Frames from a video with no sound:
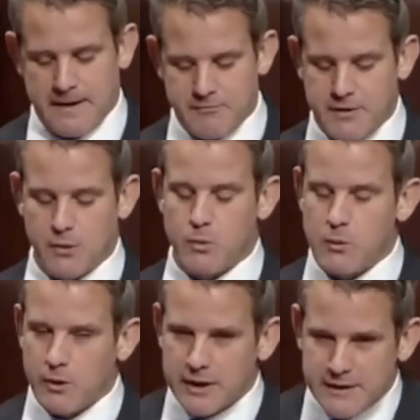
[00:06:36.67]
I fear
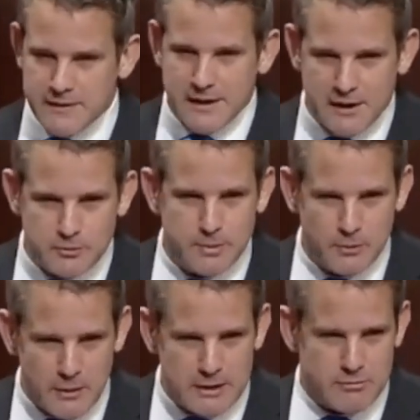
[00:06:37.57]
we will hit the
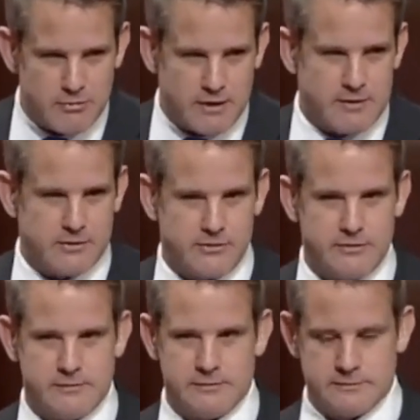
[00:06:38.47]
iceberg right in front of
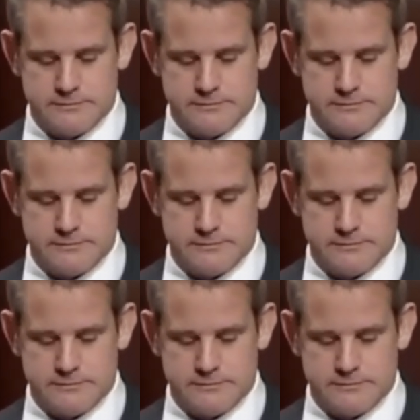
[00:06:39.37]
us.